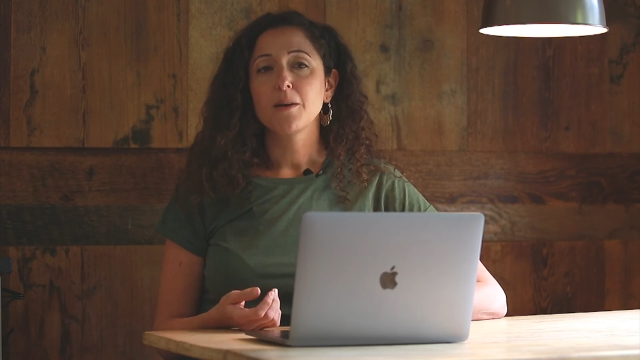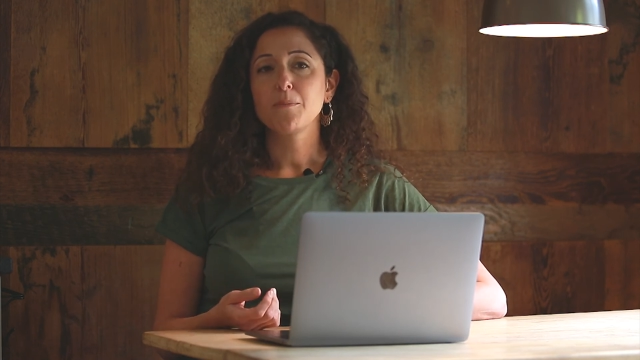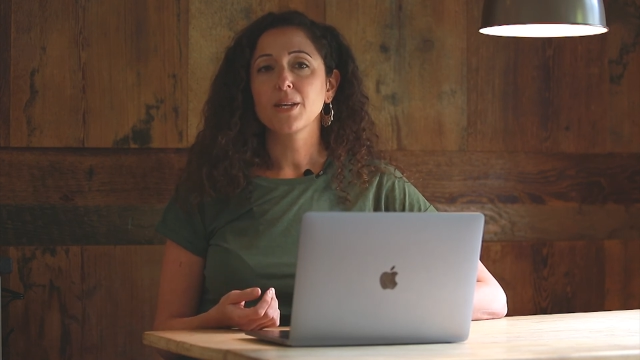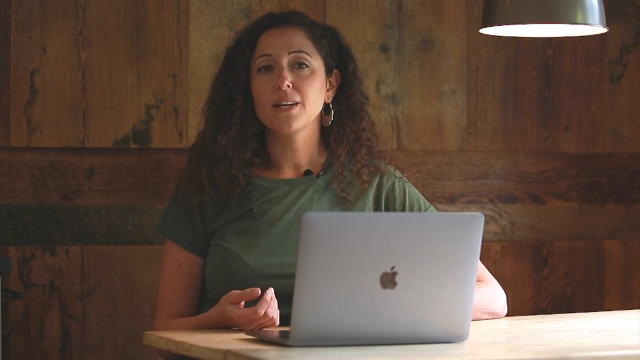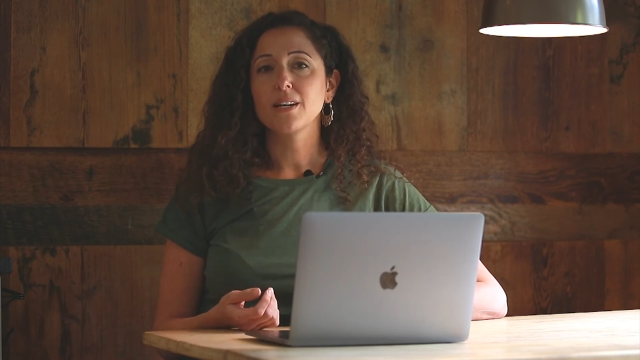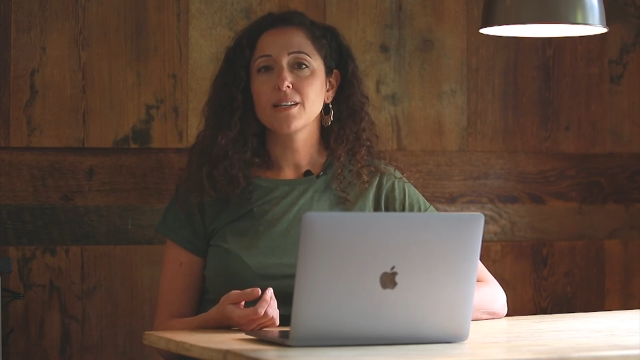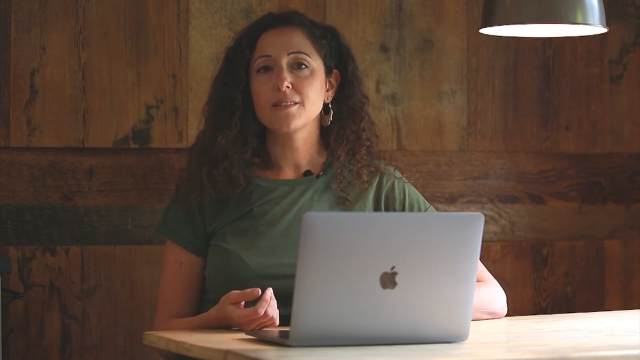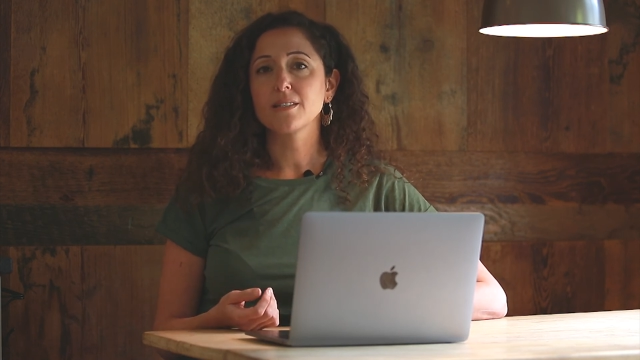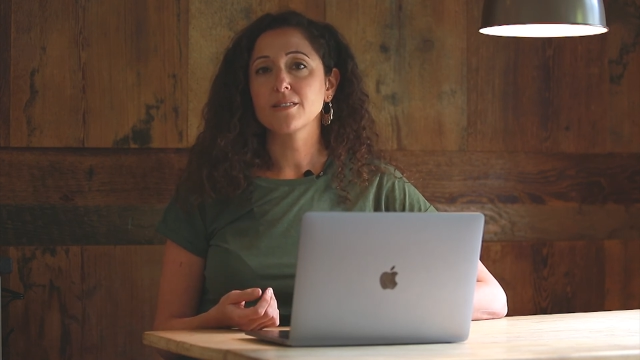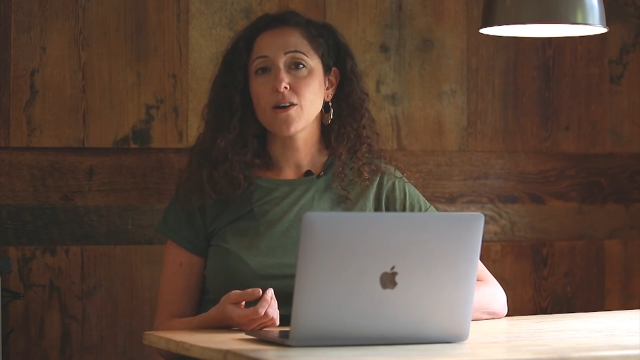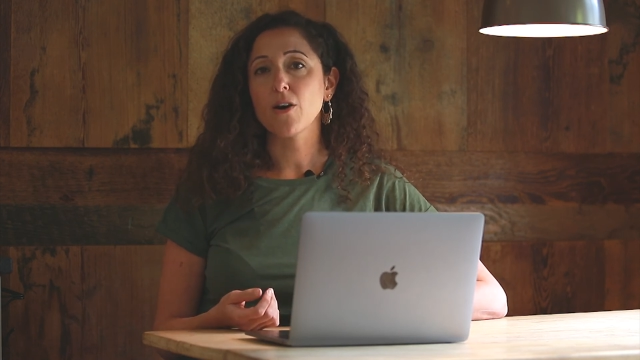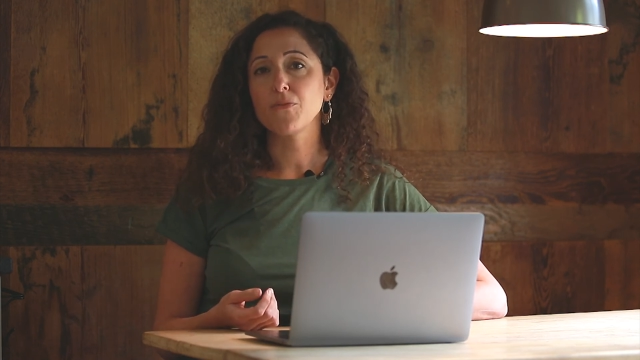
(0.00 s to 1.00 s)
because
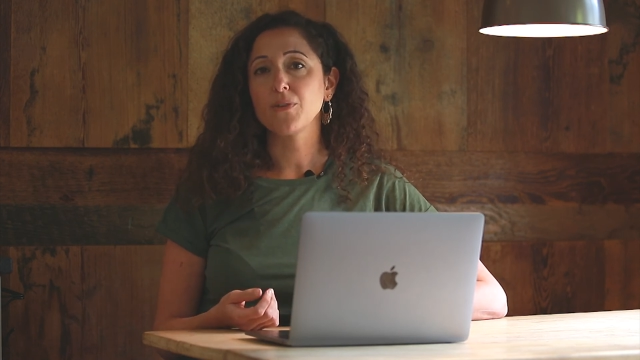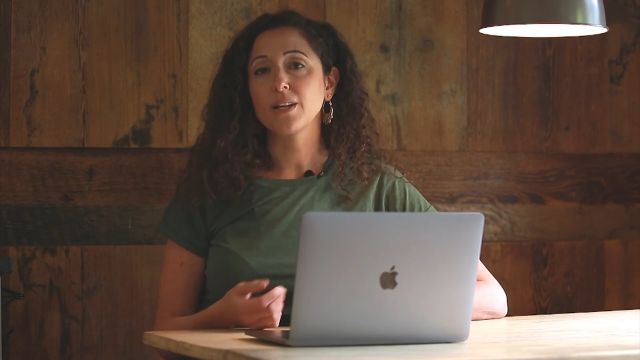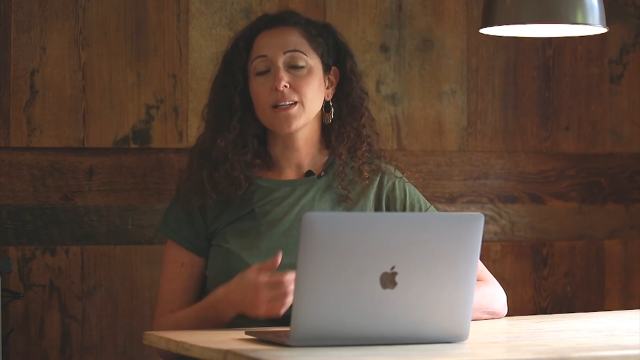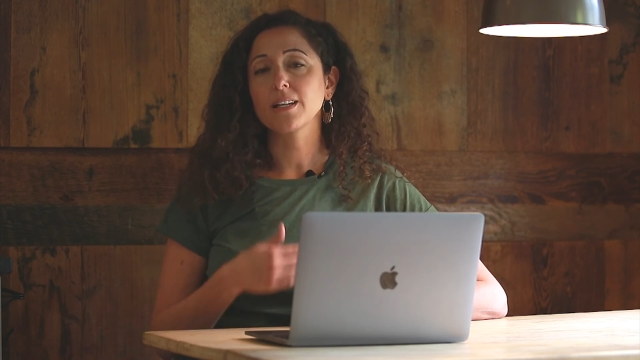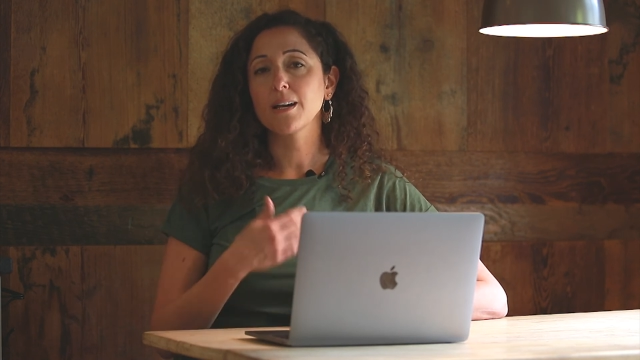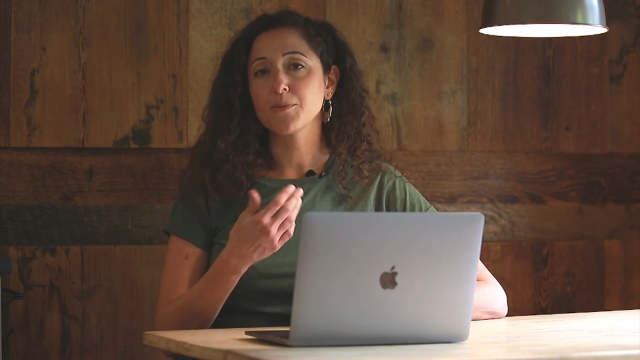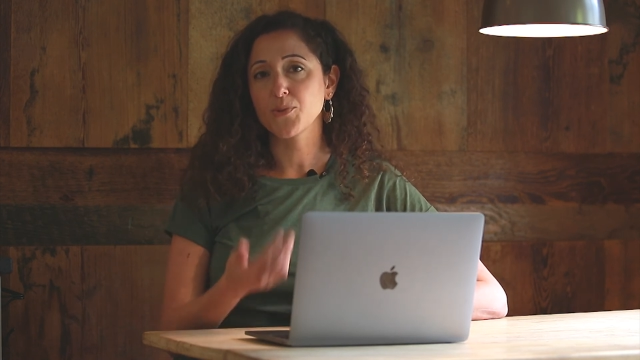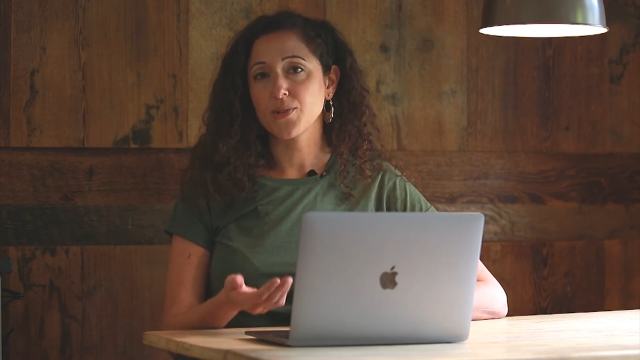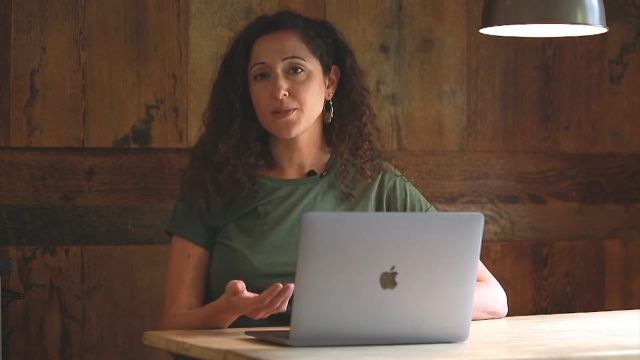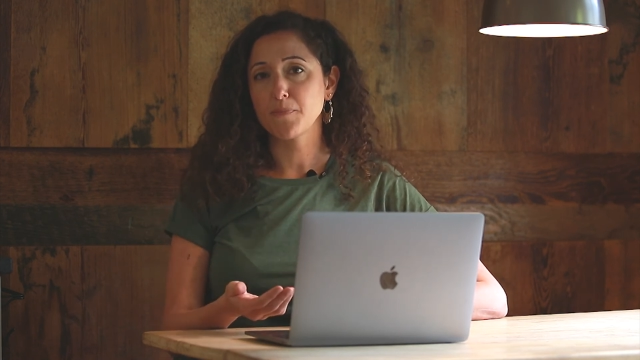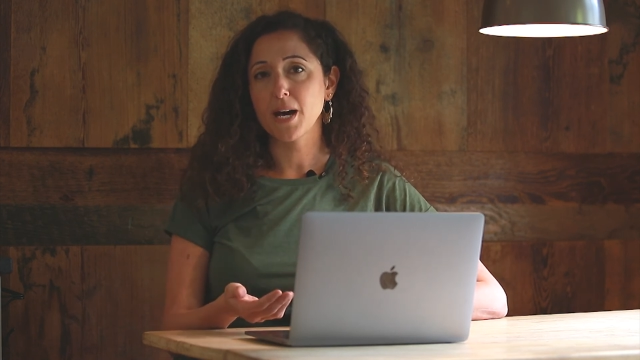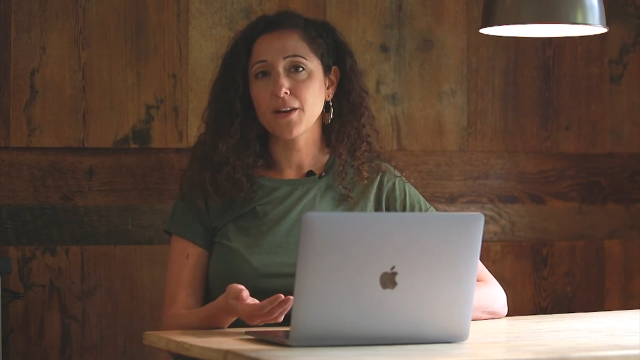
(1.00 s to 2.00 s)
it's often comes with
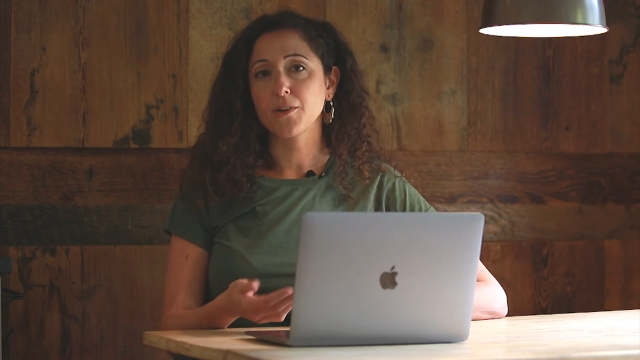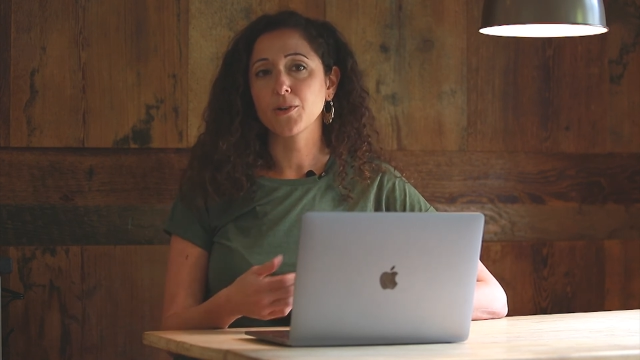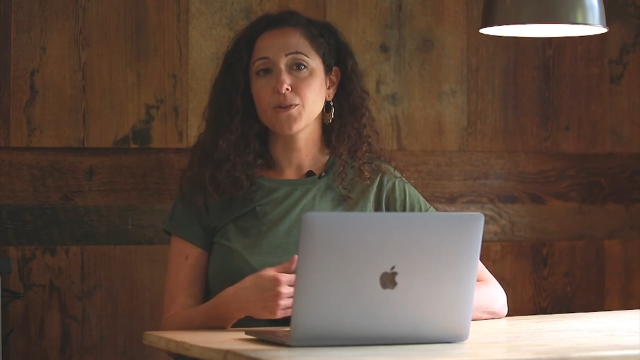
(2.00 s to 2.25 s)
this pattern